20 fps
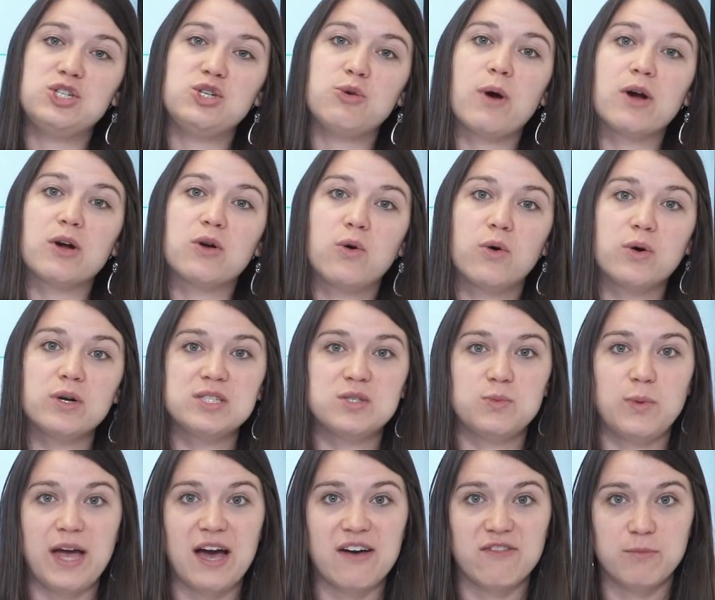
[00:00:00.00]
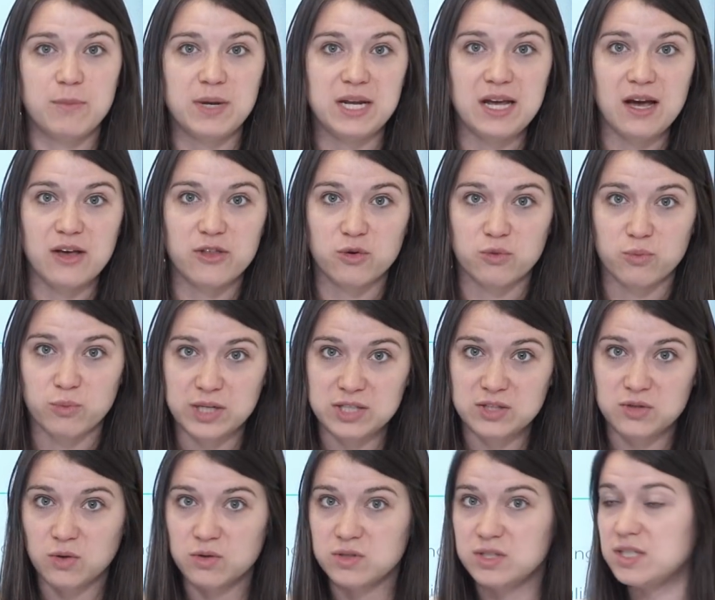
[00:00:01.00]
to our course, we have many other
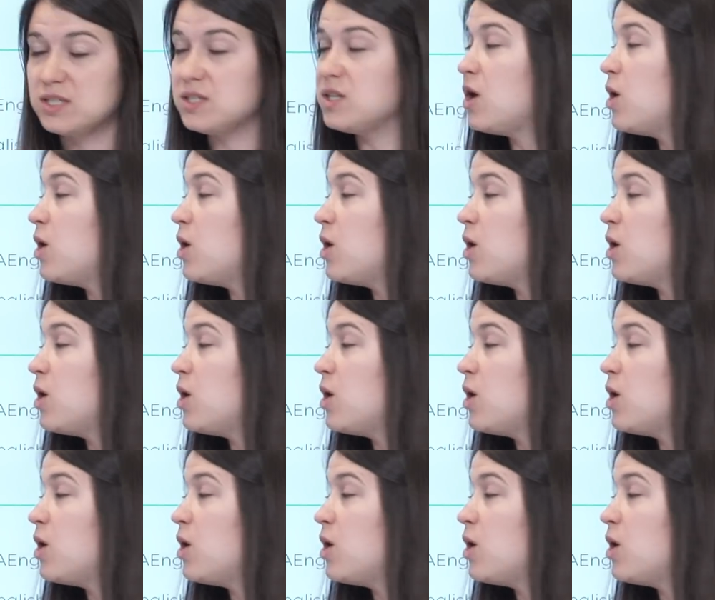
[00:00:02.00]
resources.